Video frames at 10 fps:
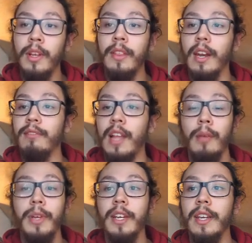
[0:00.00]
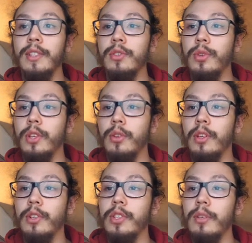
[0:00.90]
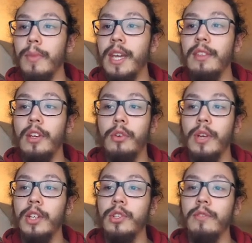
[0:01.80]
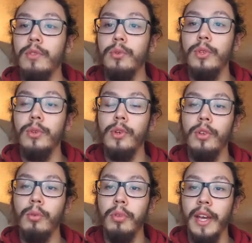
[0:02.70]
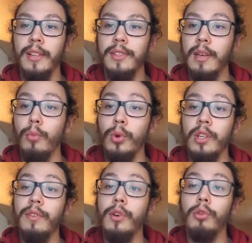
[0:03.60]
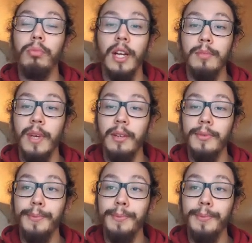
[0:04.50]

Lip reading: that have lobbied against nuclear energy, making the creation of new nuclear plants a more difficult prospect.